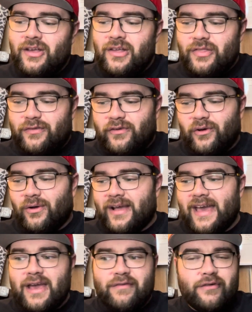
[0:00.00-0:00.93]

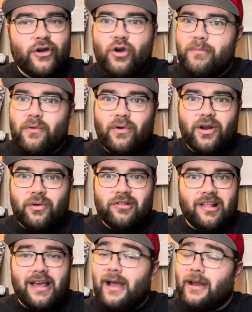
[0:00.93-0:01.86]
4K for Obi-Wan, I was
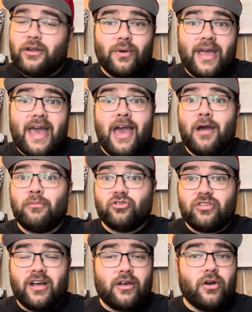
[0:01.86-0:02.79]
like, I don't care how much
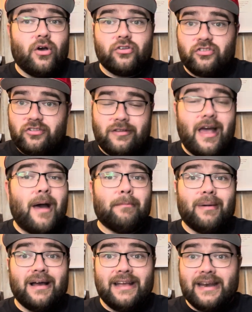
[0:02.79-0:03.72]
that costs, I'm
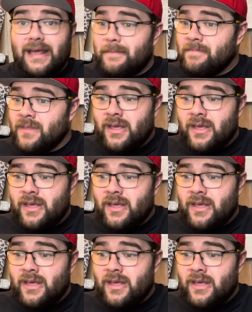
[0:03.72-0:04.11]
buying it.